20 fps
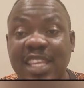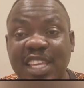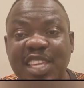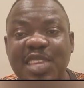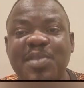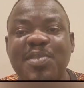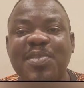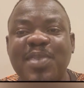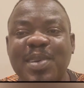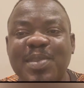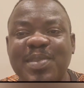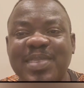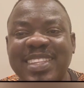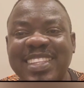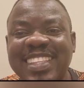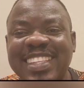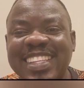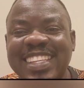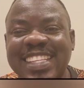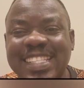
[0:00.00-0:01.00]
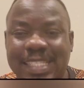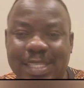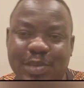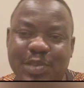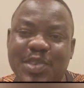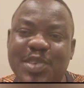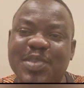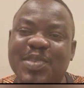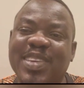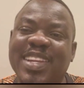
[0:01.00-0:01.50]
Keep farming. It's a
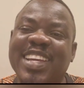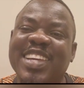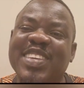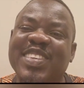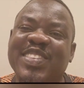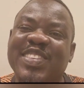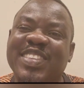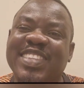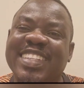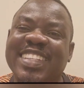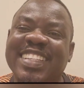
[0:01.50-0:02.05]
way of life.